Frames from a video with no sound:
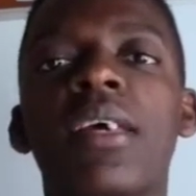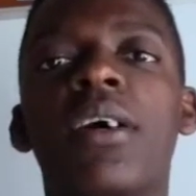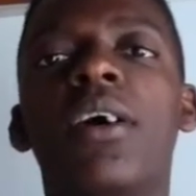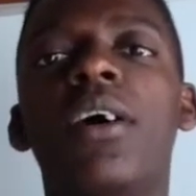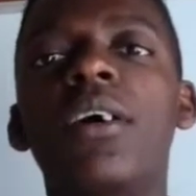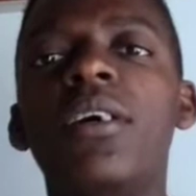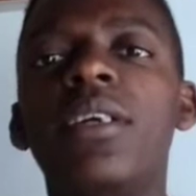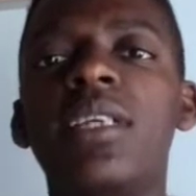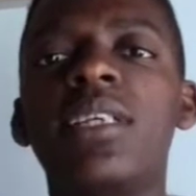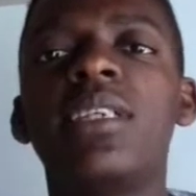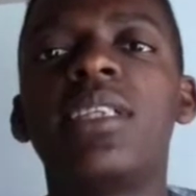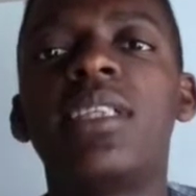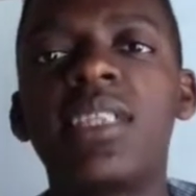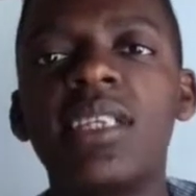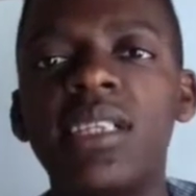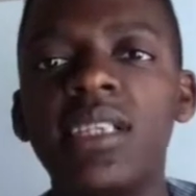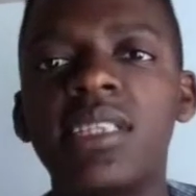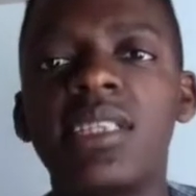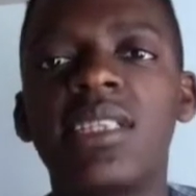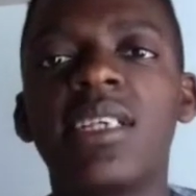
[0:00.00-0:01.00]
All these
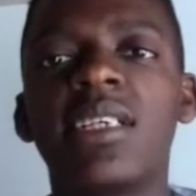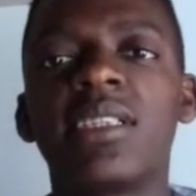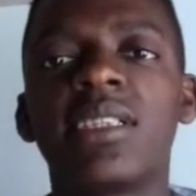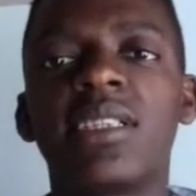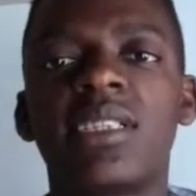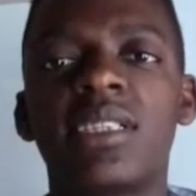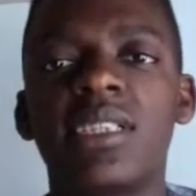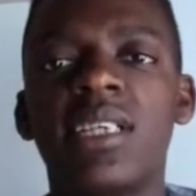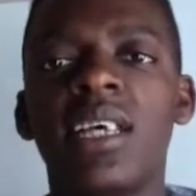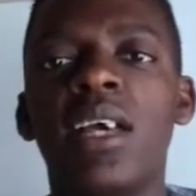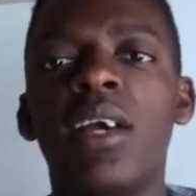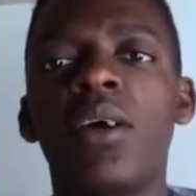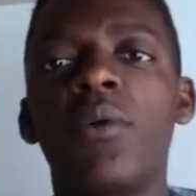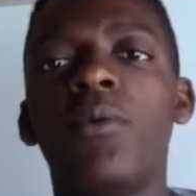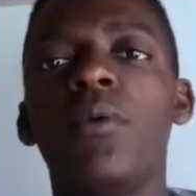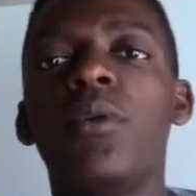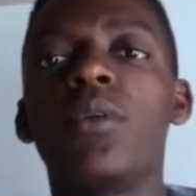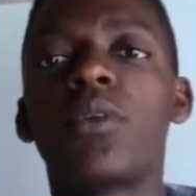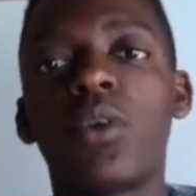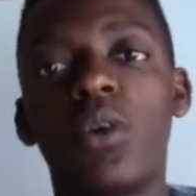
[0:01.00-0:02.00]
three things
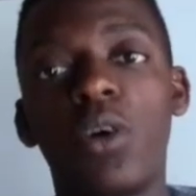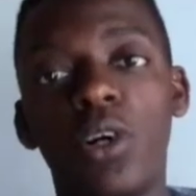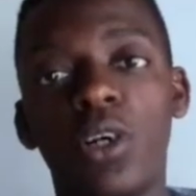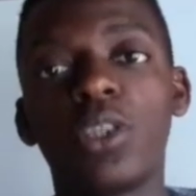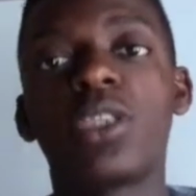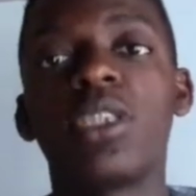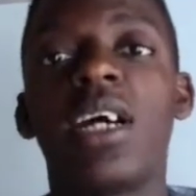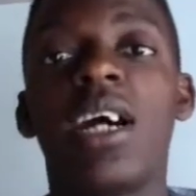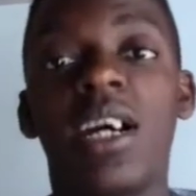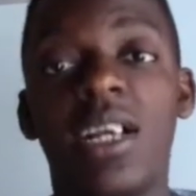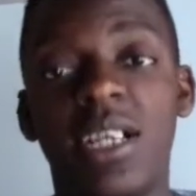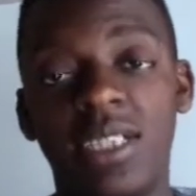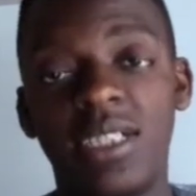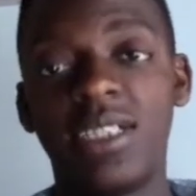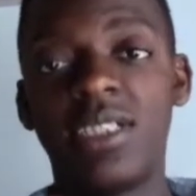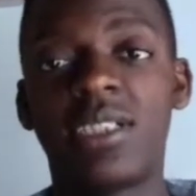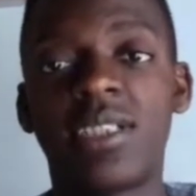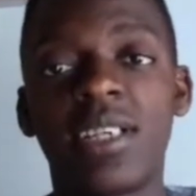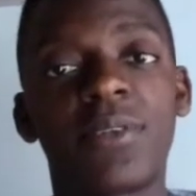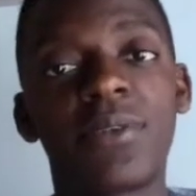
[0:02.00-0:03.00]
will cause an
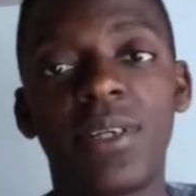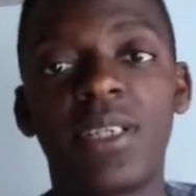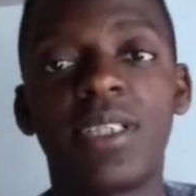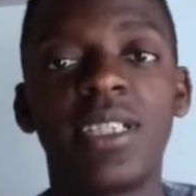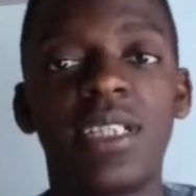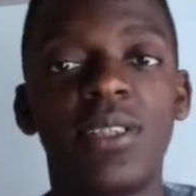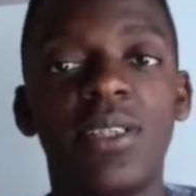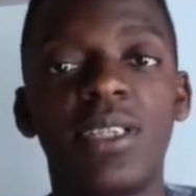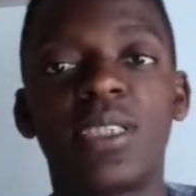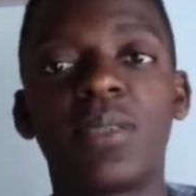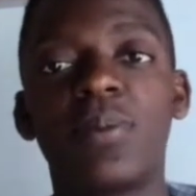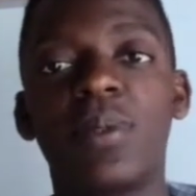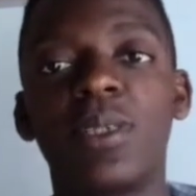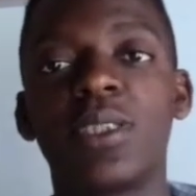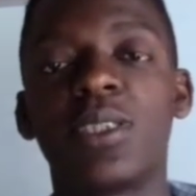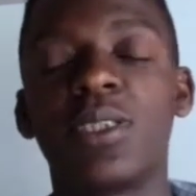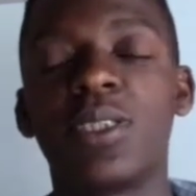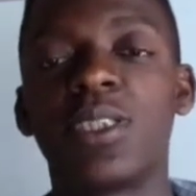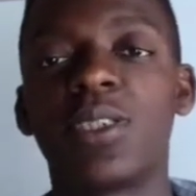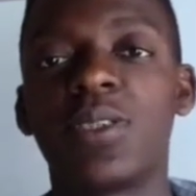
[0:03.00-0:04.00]
integrated
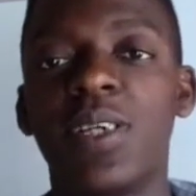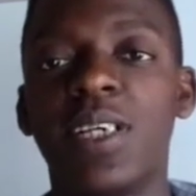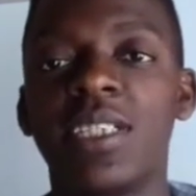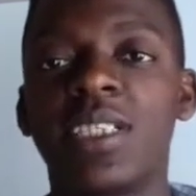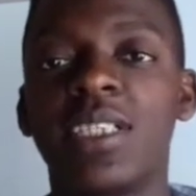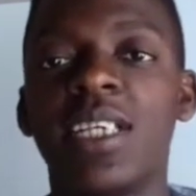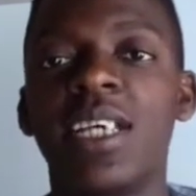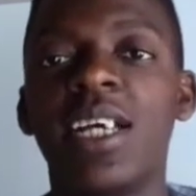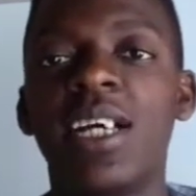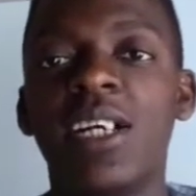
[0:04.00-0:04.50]
response to stress.